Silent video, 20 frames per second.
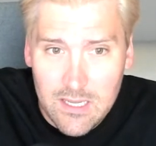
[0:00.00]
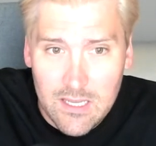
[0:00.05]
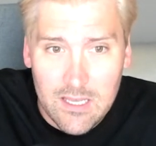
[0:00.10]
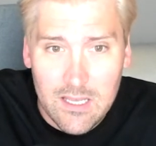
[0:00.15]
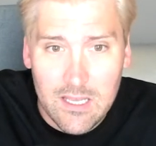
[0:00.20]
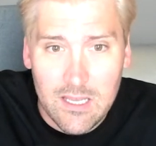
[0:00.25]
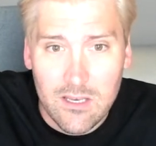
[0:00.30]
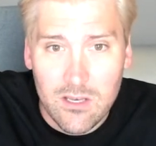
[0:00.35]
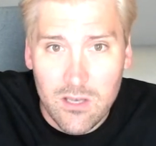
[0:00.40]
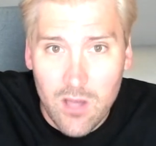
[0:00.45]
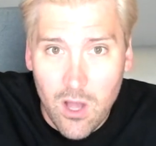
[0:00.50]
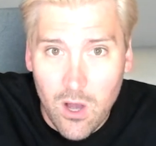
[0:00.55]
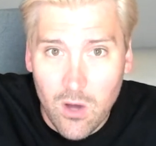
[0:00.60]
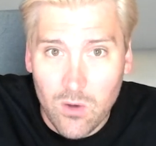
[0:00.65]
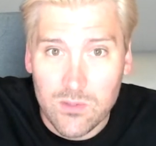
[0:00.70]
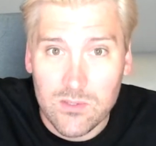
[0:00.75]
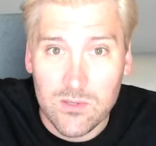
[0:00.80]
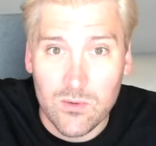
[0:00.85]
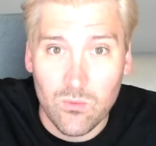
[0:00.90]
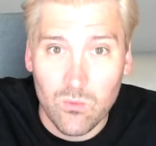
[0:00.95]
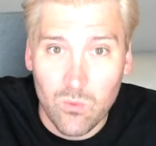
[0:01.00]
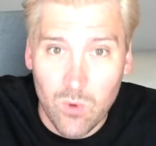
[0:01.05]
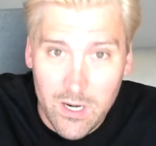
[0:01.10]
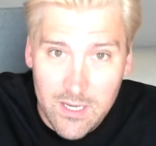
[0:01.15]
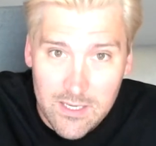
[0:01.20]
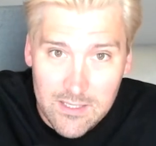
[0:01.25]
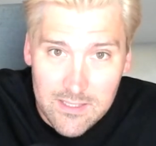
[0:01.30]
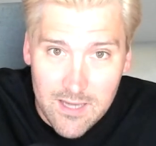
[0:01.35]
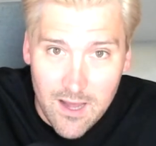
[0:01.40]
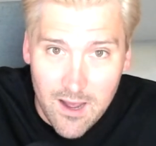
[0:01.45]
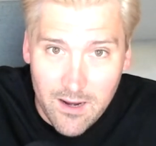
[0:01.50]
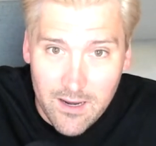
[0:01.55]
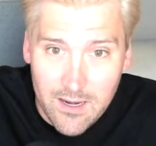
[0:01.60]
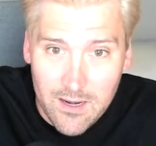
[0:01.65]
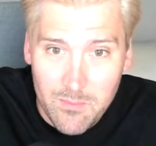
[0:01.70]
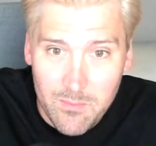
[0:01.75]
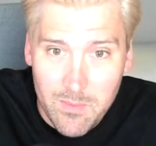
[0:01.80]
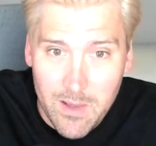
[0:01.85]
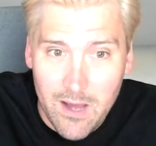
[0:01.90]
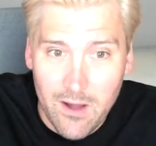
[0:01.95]
He knows what he's talking
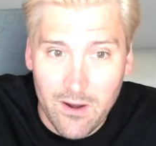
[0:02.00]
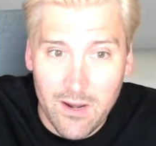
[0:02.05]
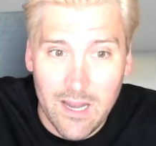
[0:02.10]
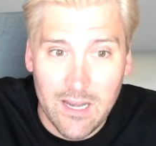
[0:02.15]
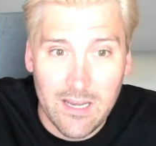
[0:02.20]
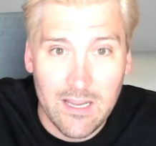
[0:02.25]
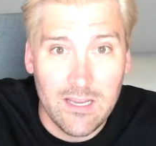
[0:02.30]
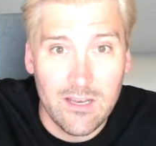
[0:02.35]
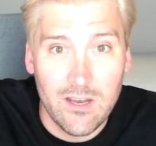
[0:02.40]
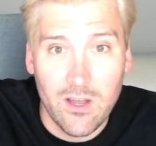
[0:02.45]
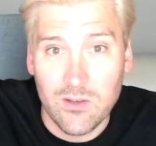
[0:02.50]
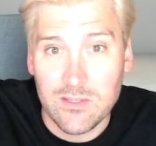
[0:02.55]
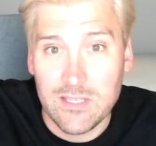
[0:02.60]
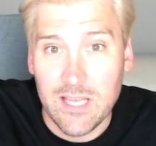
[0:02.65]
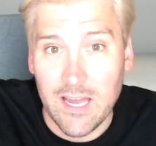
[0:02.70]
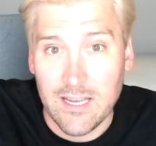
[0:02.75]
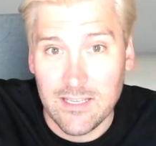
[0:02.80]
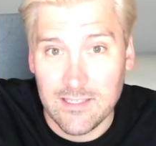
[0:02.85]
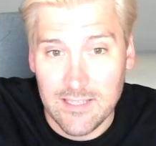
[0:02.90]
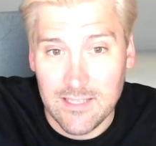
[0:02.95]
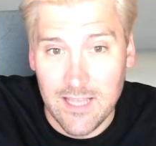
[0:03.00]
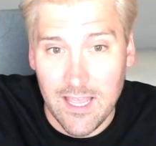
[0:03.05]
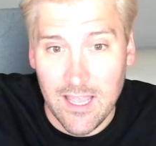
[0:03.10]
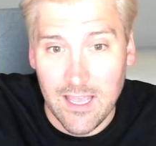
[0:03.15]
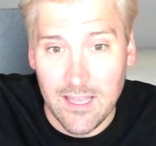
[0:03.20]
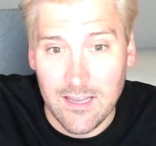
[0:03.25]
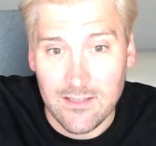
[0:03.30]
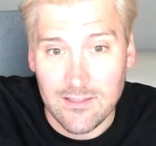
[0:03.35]
about, and he knows how to say it.